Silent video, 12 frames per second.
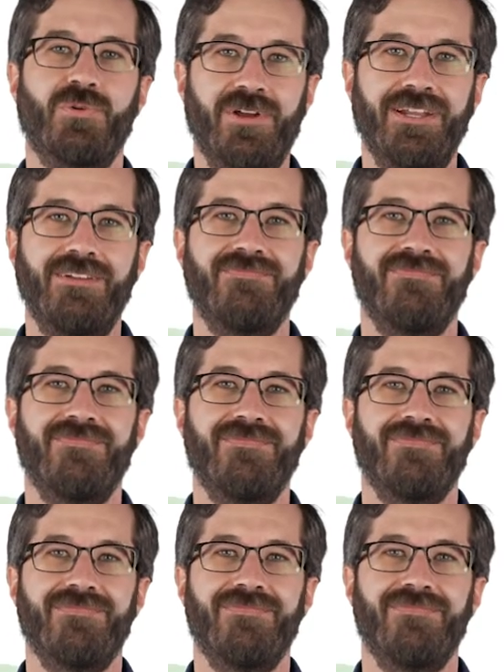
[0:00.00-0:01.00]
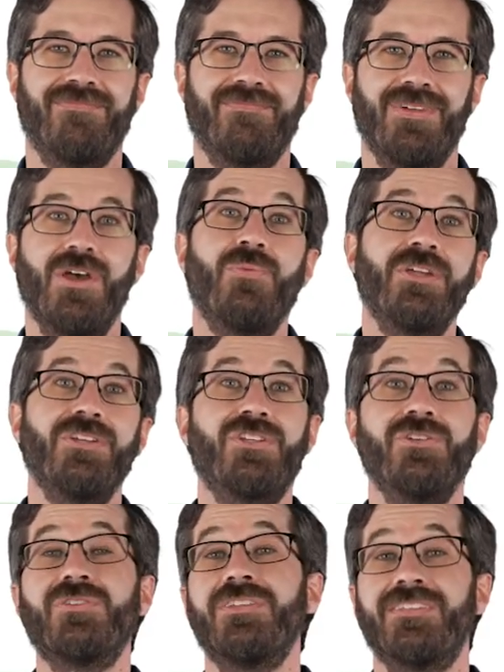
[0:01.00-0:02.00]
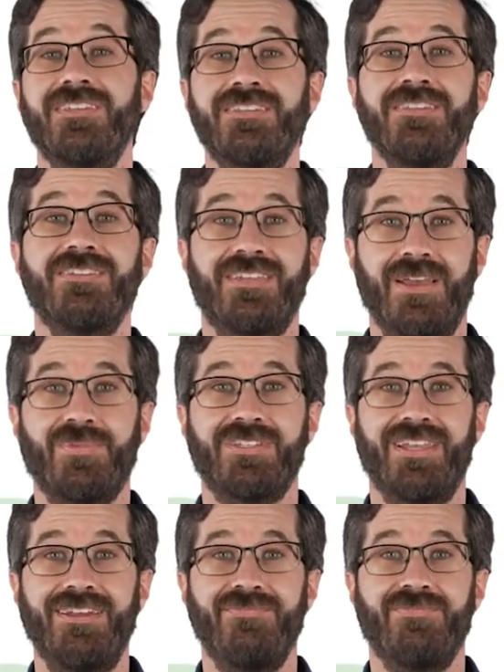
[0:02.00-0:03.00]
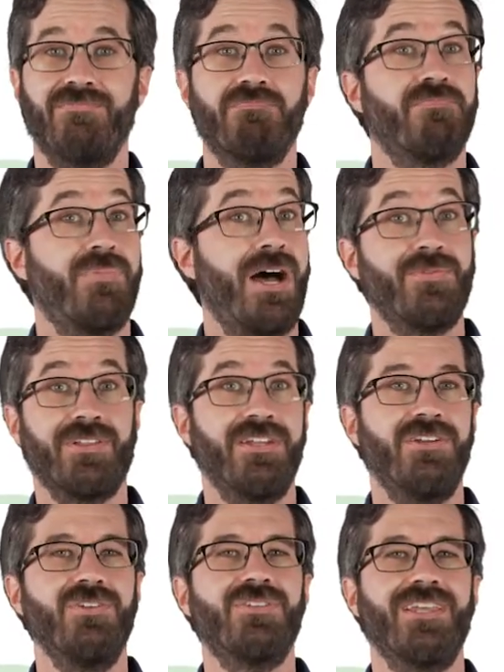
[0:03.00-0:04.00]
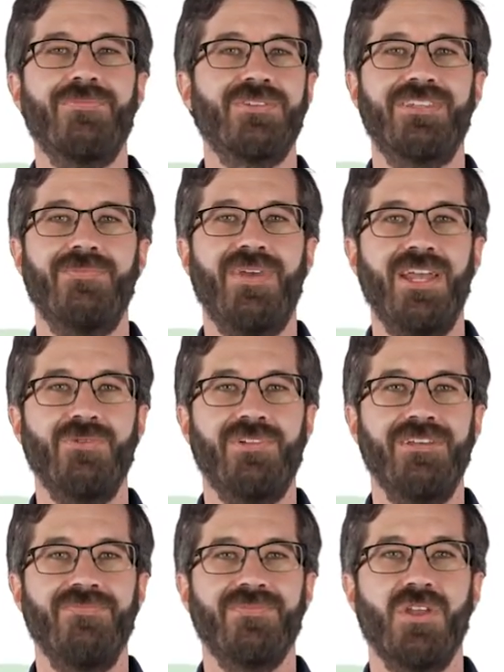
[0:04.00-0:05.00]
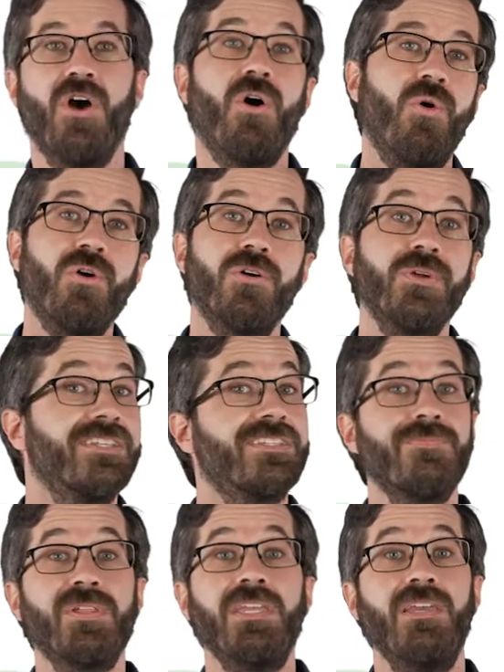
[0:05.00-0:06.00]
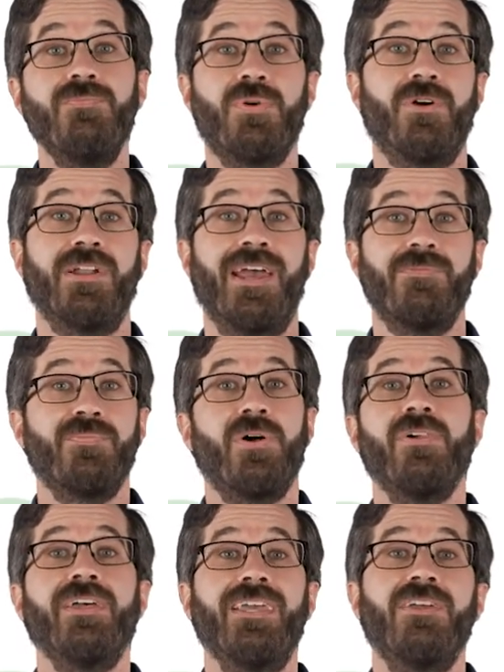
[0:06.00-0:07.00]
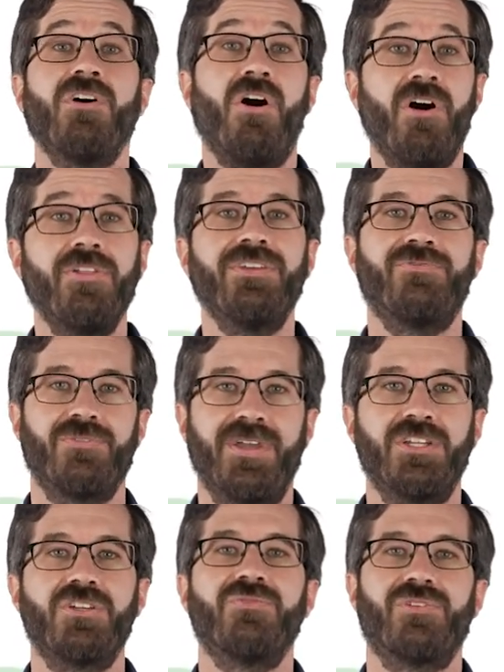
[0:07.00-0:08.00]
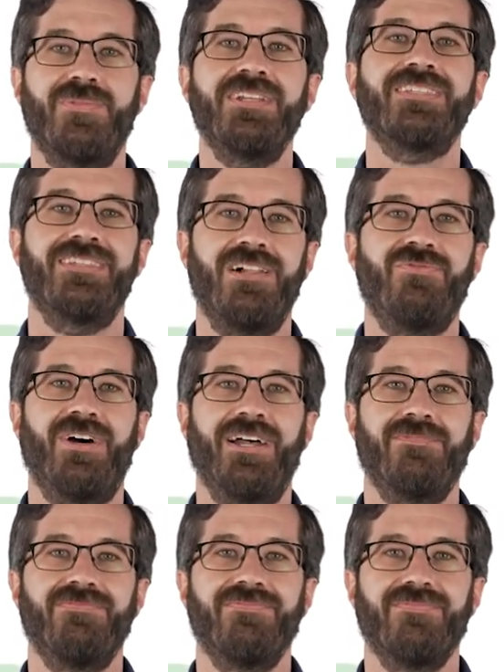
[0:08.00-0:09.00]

we're running. We can choose an existing sample set populate a new sample set manually, or we can simply import and pull in all the information from an Excel file.